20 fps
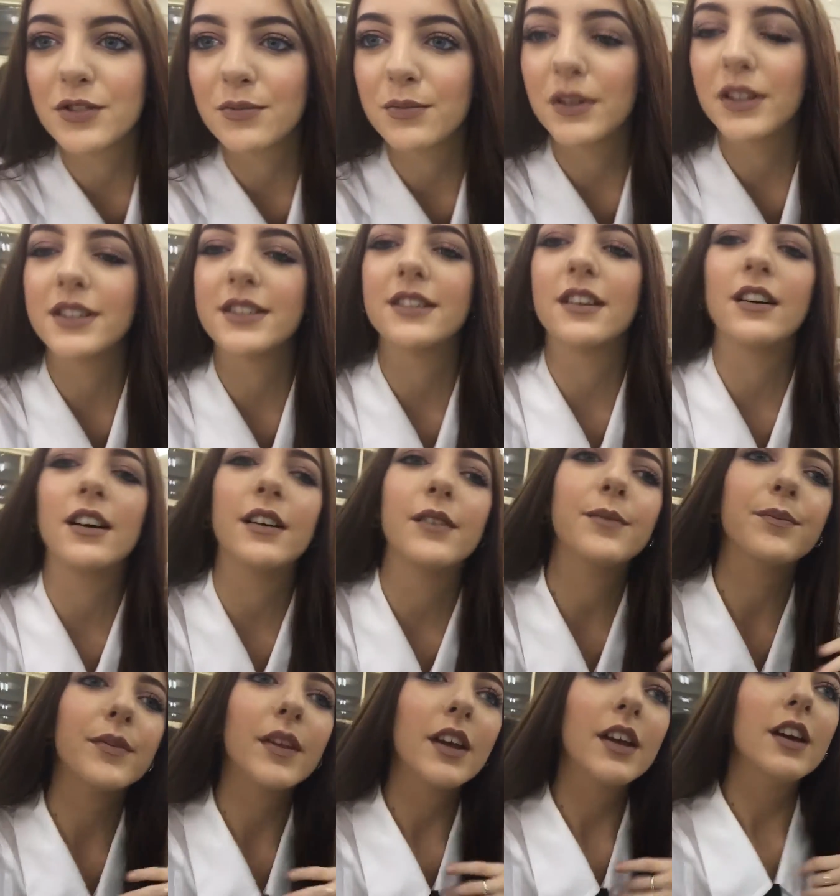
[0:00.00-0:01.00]
from last night,
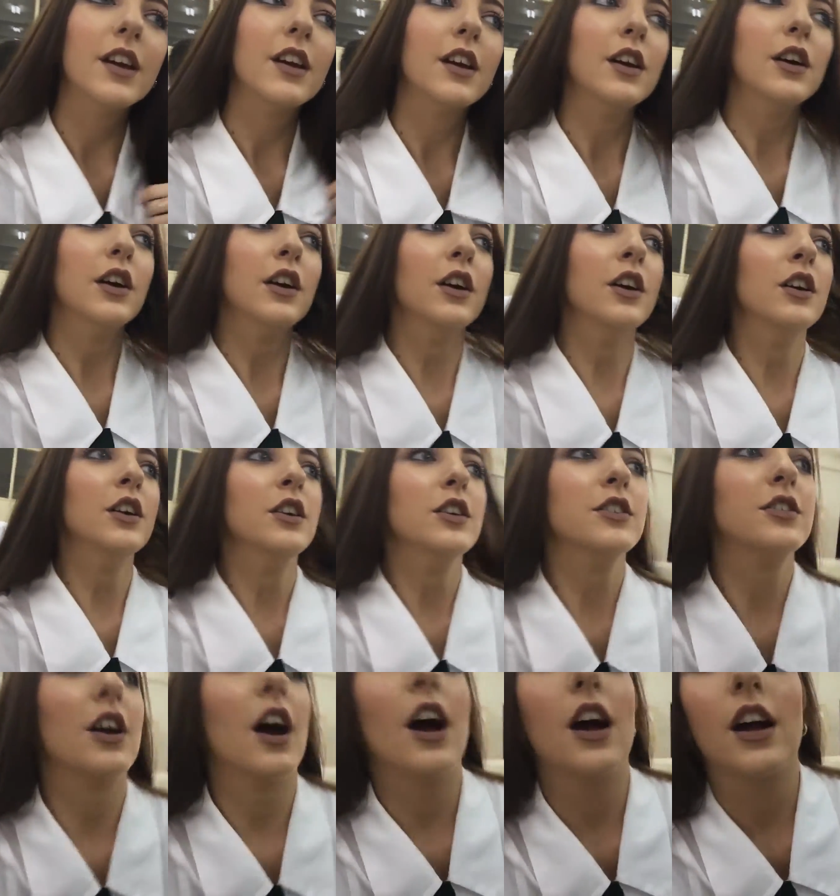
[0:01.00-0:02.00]

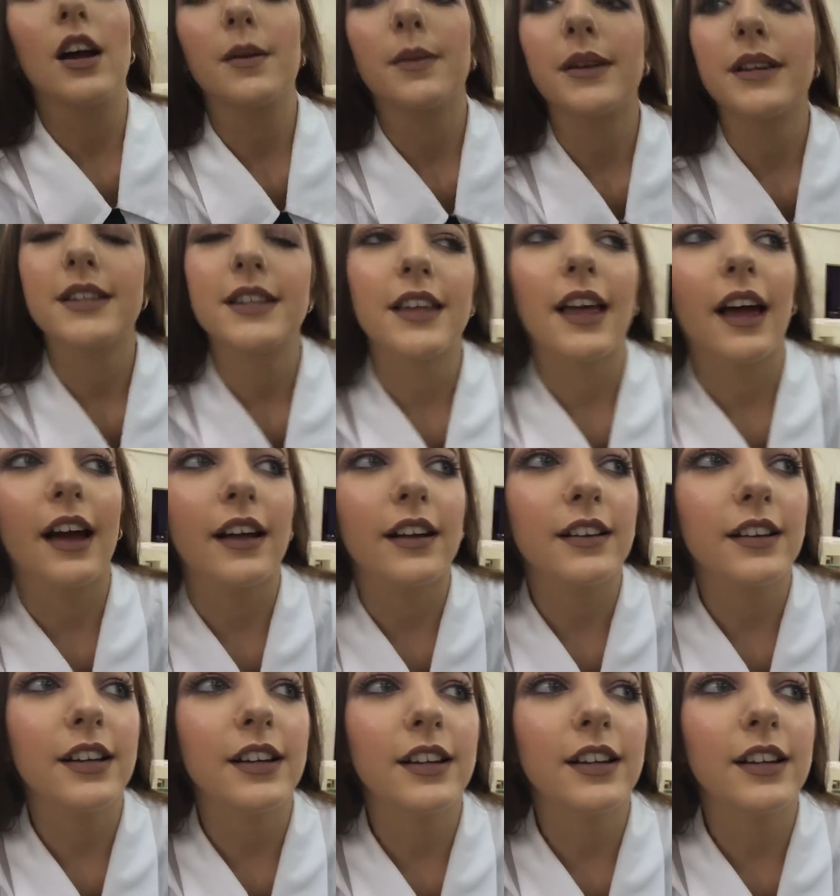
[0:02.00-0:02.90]
so RIP to that.